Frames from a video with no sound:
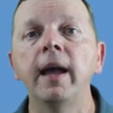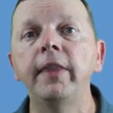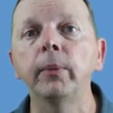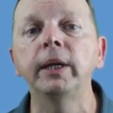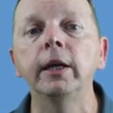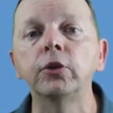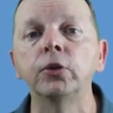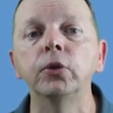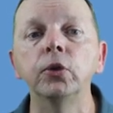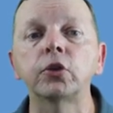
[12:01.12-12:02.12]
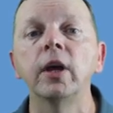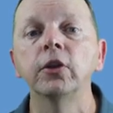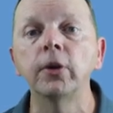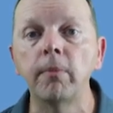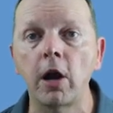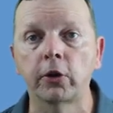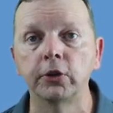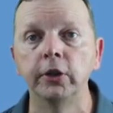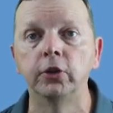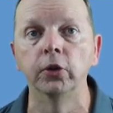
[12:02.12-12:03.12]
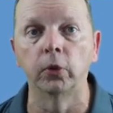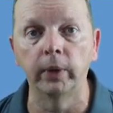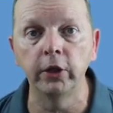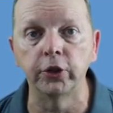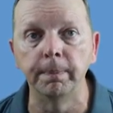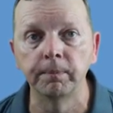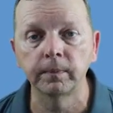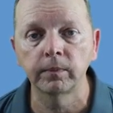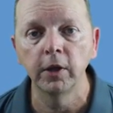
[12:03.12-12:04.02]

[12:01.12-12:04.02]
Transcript: and they would introduce democracy to the region.